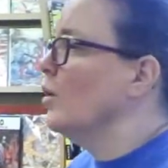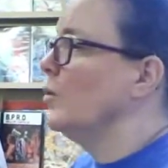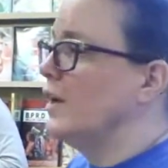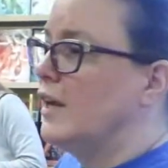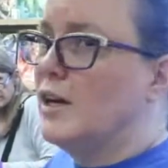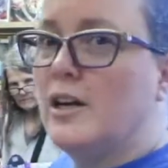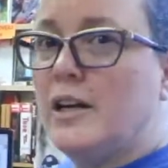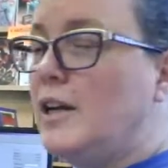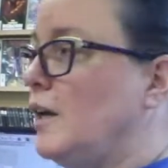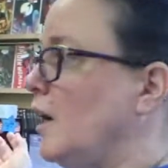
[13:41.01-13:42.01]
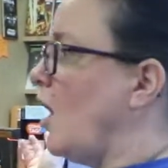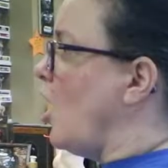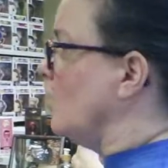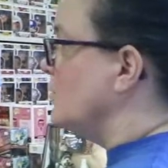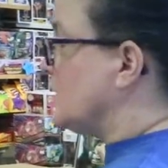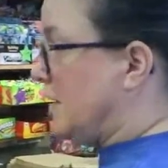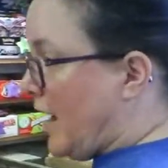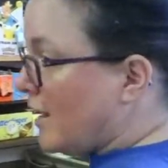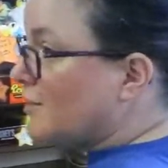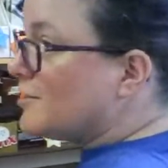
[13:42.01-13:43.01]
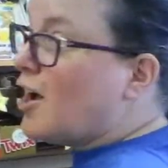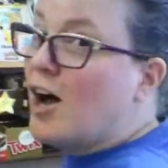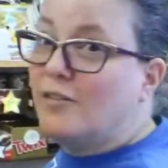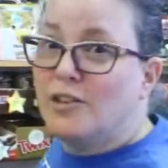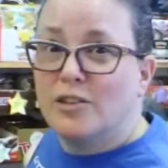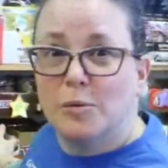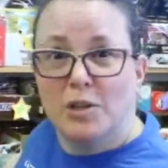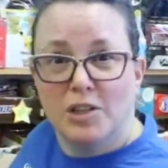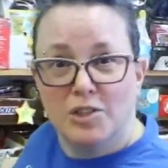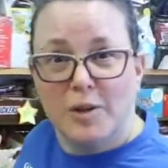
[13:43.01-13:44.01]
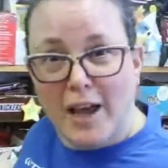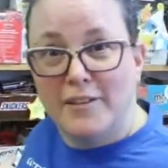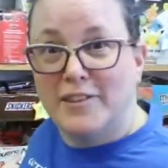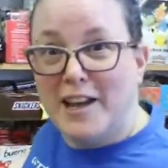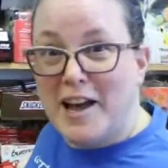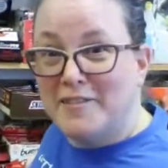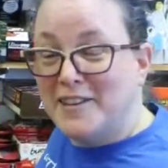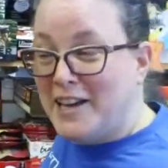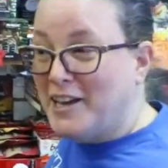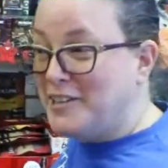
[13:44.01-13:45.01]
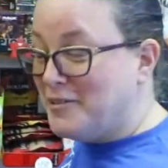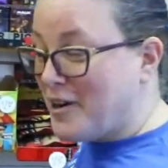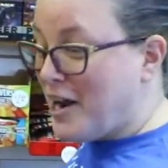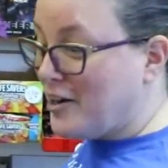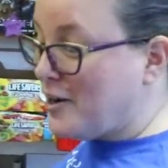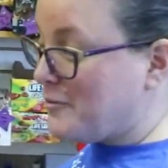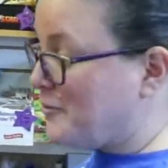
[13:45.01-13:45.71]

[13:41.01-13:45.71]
We carry snacks, obviously, because you have to have candy right up